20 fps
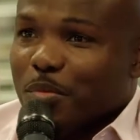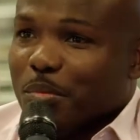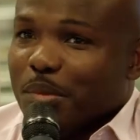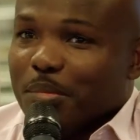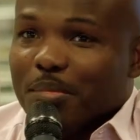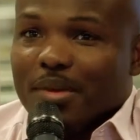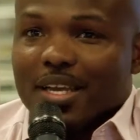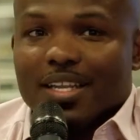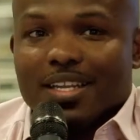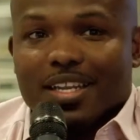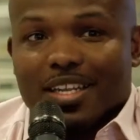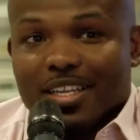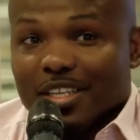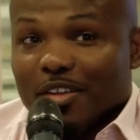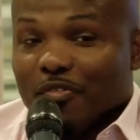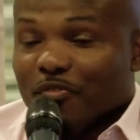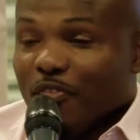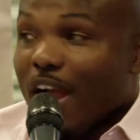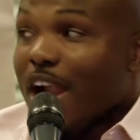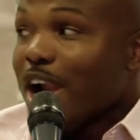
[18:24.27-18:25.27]
But man,
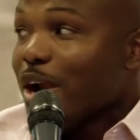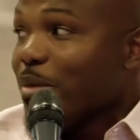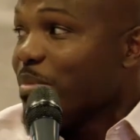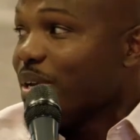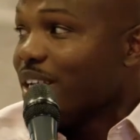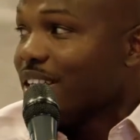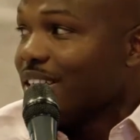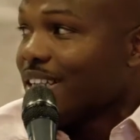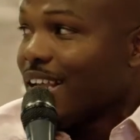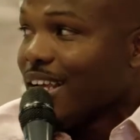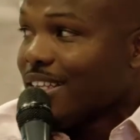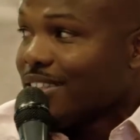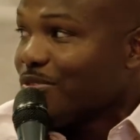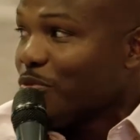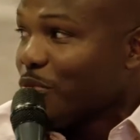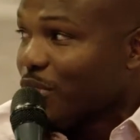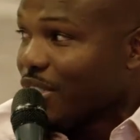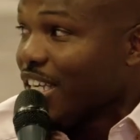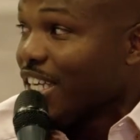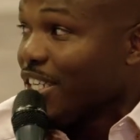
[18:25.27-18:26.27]
the firemen, that's
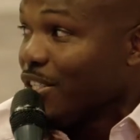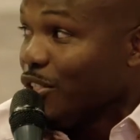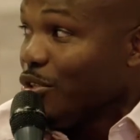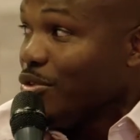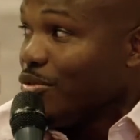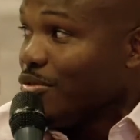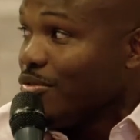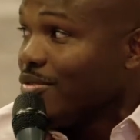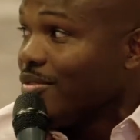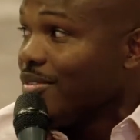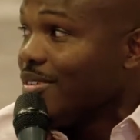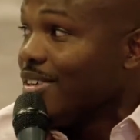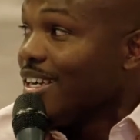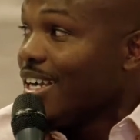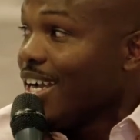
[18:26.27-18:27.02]
what they do.